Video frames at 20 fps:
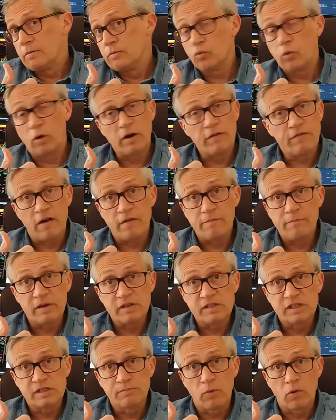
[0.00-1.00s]
25
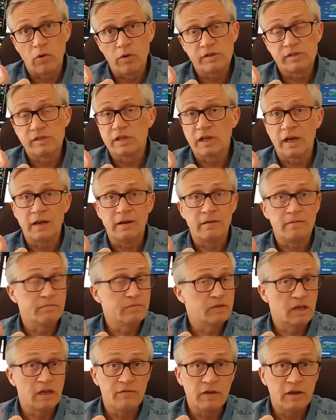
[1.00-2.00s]
basis points
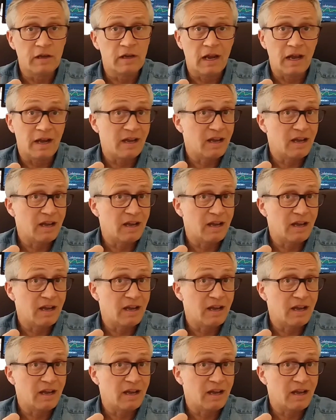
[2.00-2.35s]
and giving